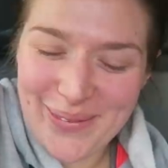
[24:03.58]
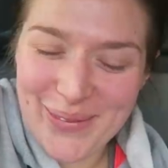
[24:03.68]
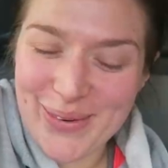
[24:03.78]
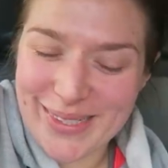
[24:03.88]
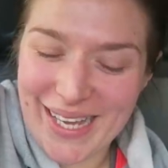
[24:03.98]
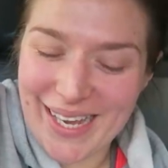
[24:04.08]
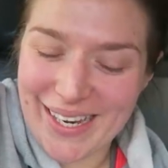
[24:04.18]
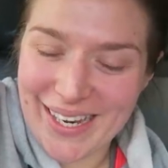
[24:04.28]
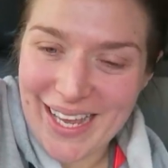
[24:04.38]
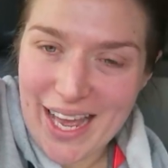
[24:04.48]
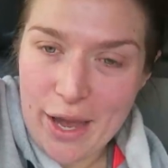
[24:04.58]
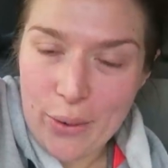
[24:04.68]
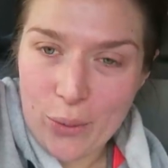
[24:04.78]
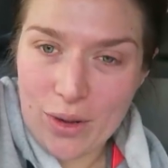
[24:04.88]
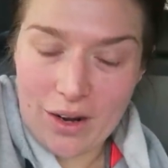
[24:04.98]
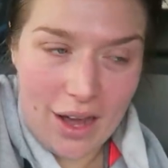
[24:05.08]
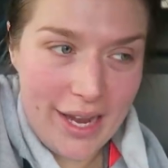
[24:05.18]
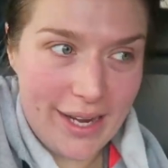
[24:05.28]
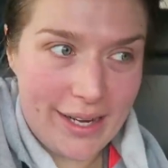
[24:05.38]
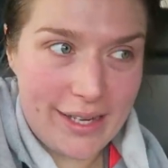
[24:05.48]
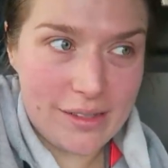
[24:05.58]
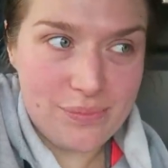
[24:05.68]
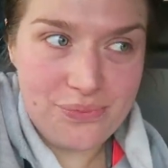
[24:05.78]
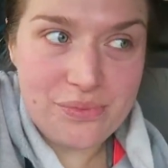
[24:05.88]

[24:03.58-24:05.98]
I walked in like